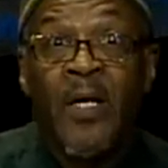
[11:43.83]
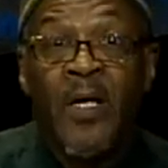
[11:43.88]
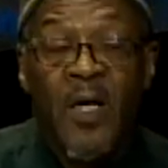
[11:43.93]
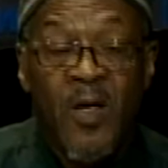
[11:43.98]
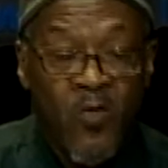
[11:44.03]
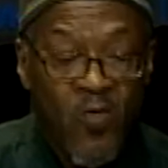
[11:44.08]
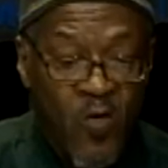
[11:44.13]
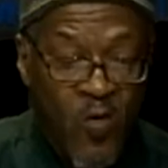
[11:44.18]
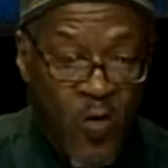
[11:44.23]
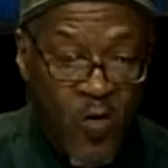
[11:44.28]

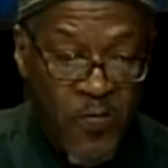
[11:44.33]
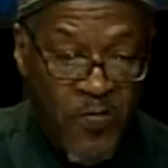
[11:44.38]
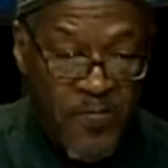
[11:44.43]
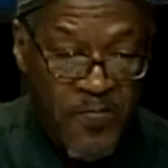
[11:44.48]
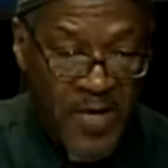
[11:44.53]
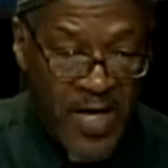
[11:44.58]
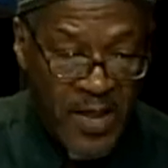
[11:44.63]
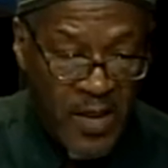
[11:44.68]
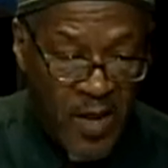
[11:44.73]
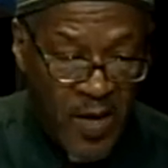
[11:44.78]
and won't open
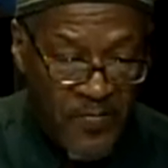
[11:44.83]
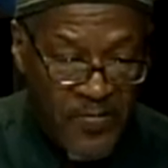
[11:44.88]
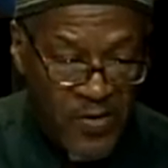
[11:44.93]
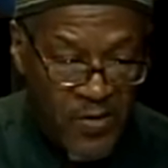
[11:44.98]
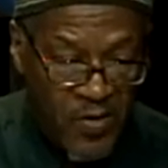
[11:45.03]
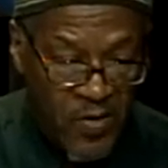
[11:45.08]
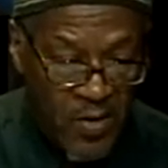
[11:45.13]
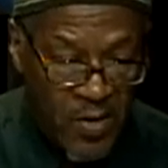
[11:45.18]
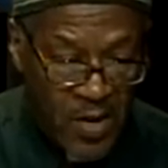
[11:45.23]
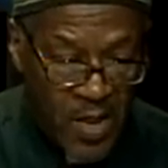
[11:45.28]
back up
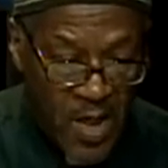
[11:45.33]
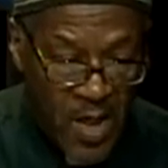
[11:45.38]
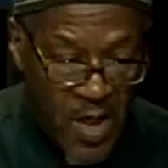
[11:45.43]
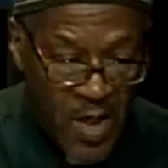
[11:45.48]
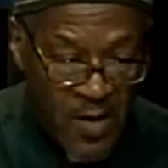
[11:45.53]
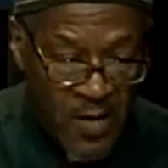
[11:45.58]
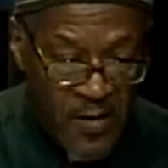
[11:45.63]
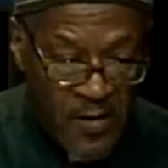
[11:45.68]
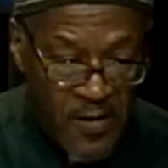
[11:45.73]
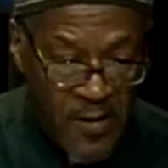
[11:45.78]
until